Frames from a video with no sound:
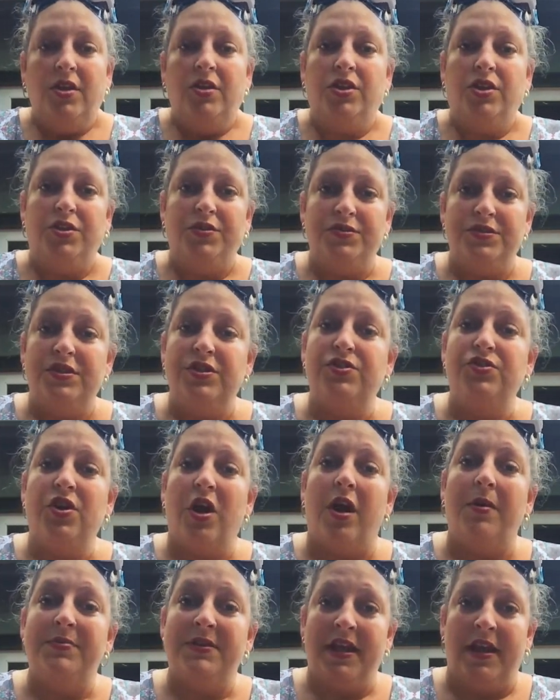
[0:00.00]
Use the
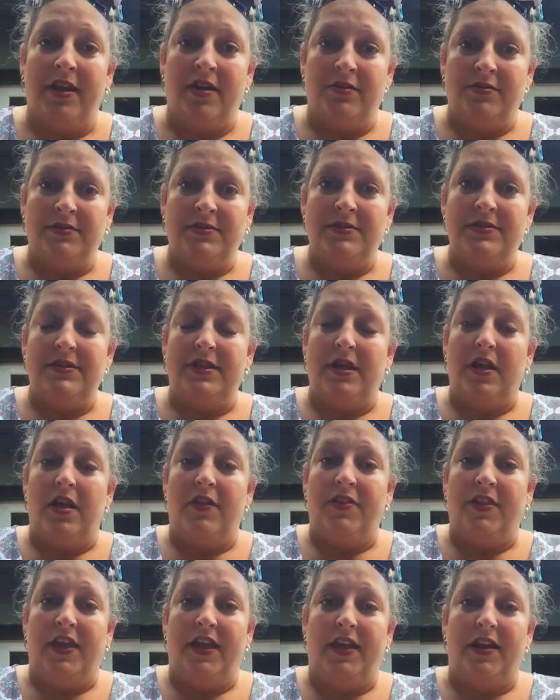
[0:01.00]
drop downs
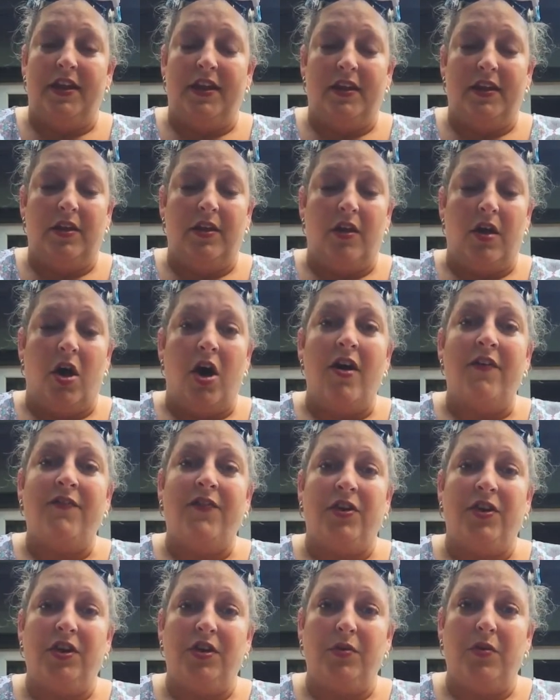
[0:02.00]
that
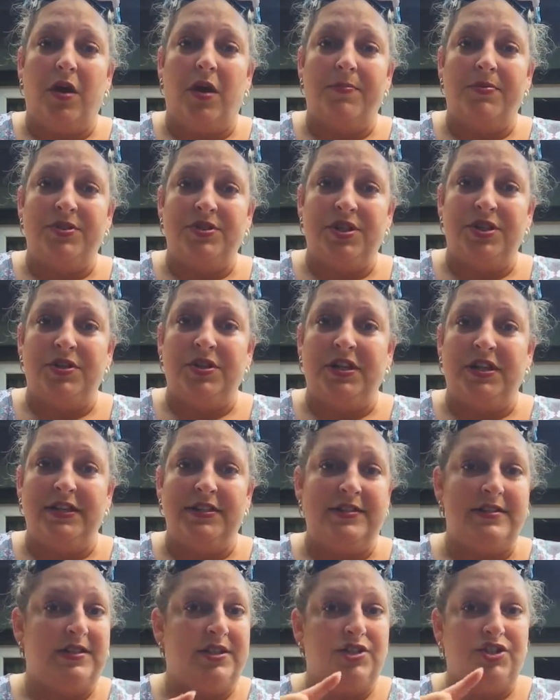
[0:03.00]
offer you
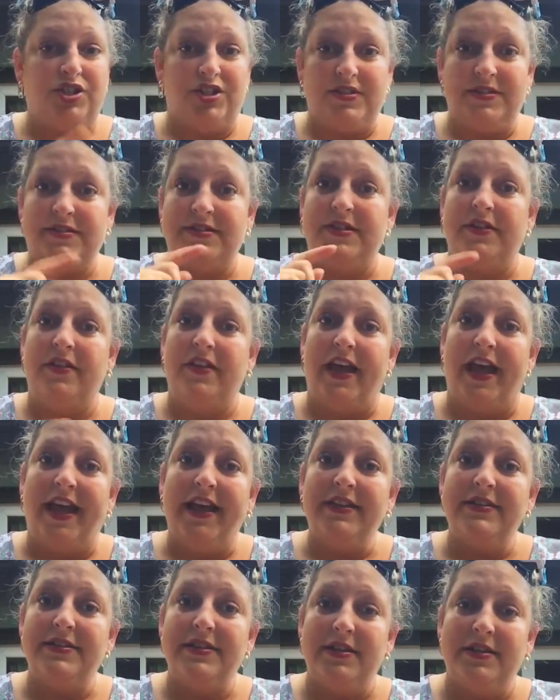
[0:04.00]
opportunities to just
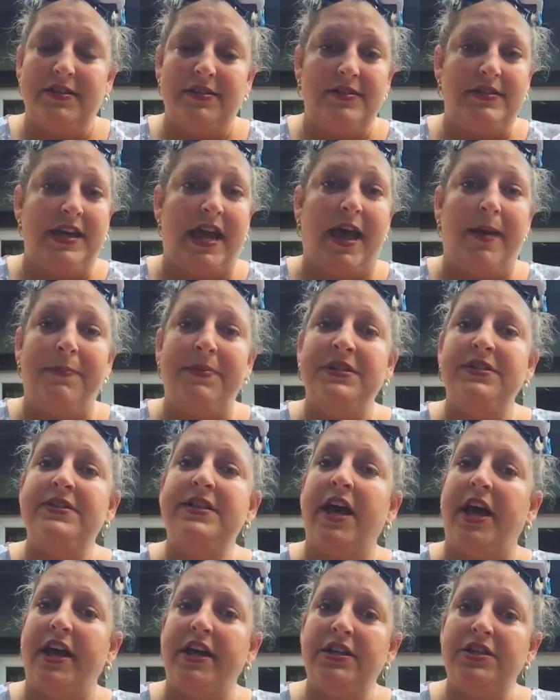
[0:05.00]
select, tap and
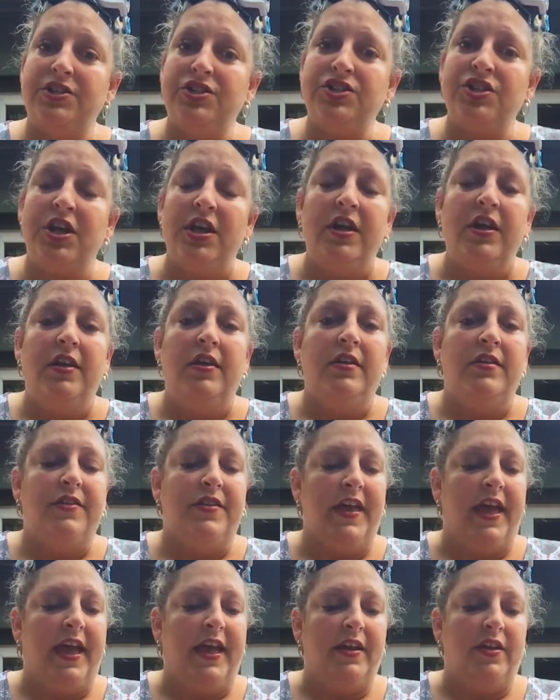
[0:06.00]
touch
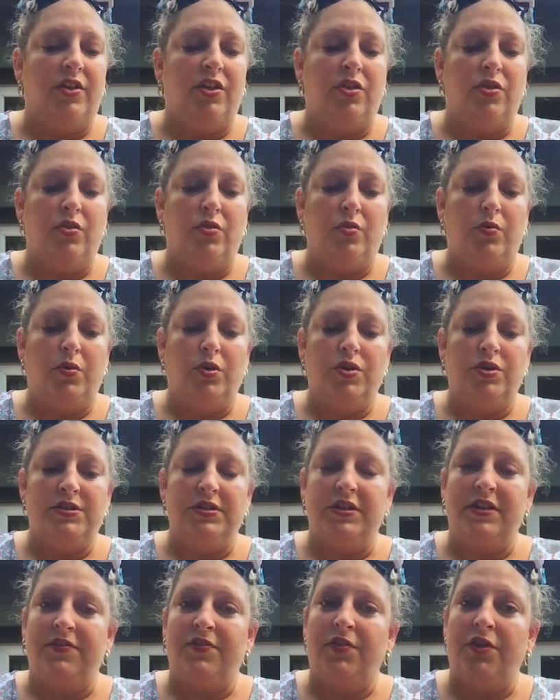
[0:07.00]
that you were
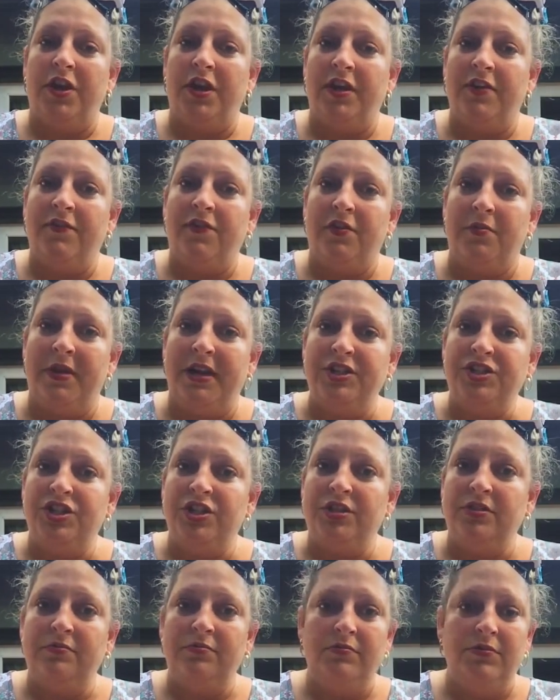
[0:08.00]
delivering
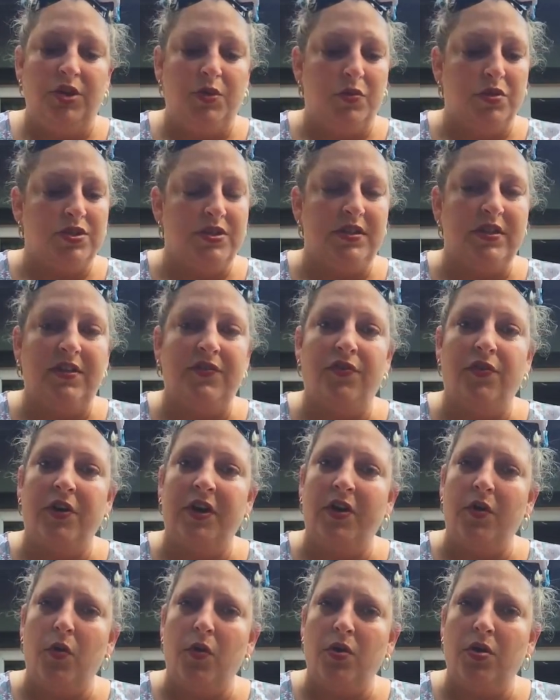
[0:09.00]
information, you were
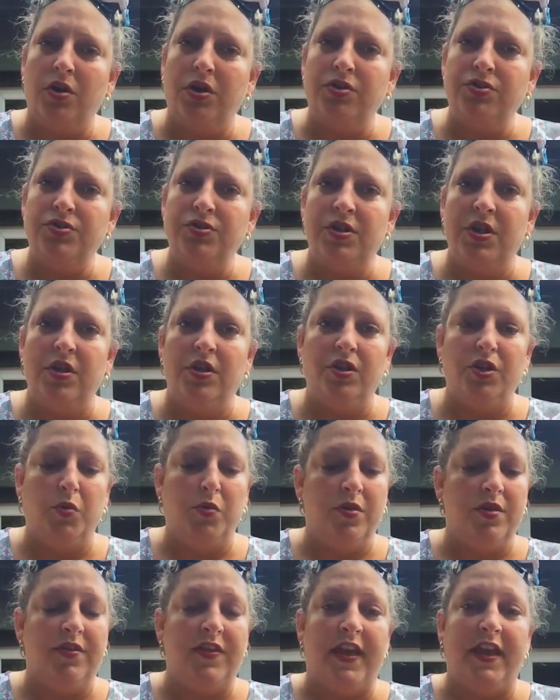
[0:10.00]
delivering orders, you
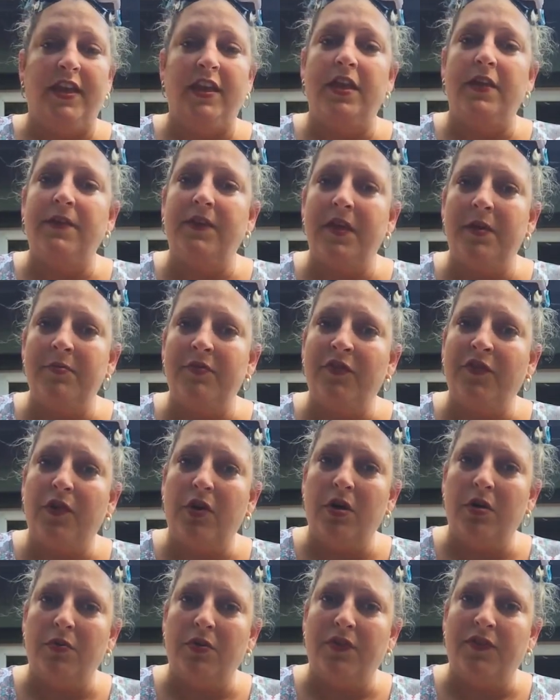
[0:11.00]
were thanking them
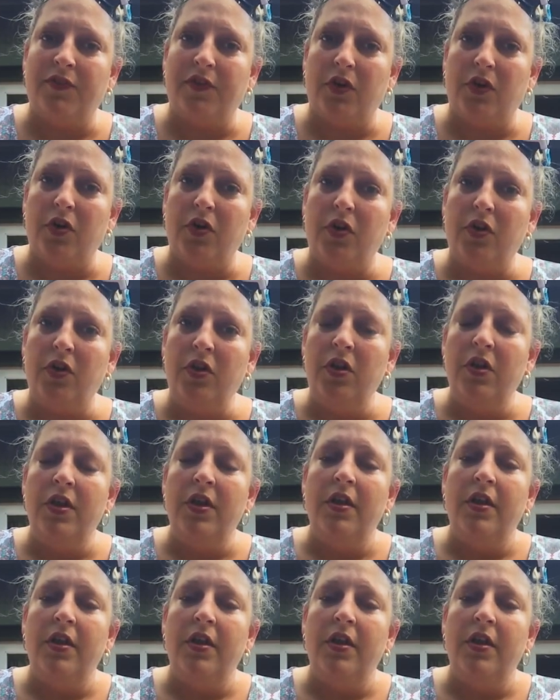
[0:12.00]
for a referral.